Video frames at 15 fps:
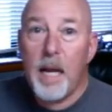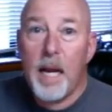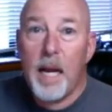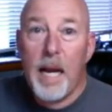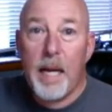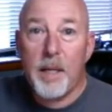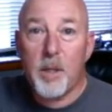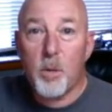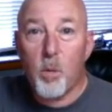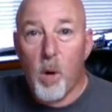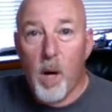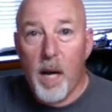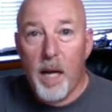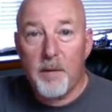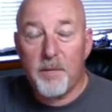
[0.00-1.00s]
and your
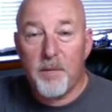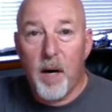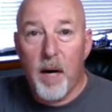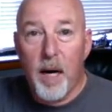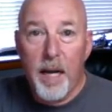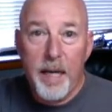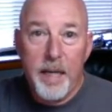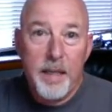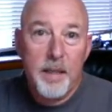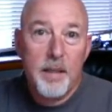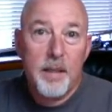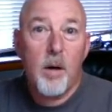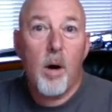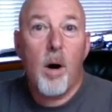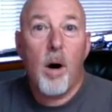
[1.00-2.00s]
Wi-Fi
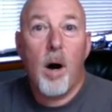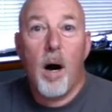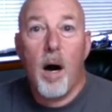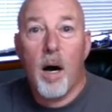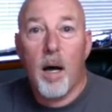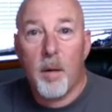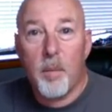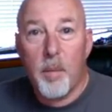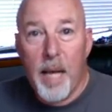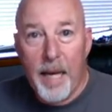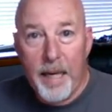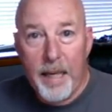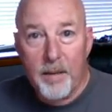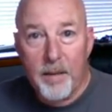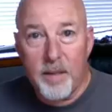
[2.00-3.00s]

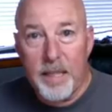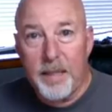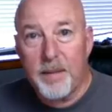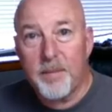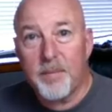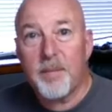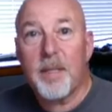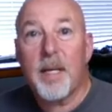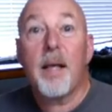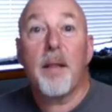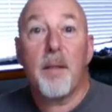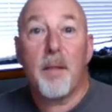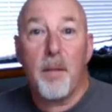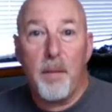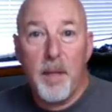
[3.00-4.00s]
automatically.
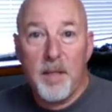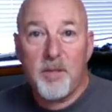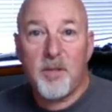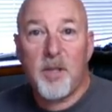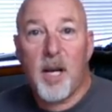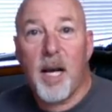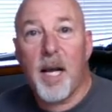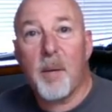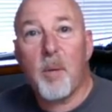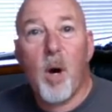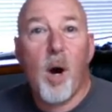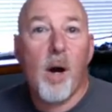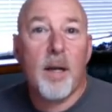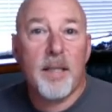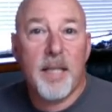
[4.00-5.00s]
This time
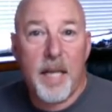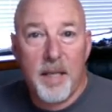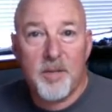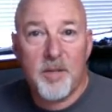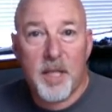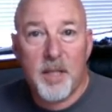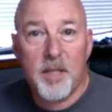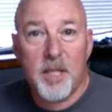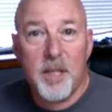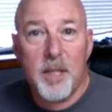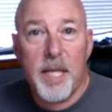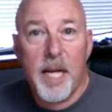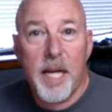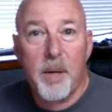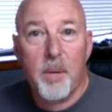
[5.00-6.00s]
on K6UDA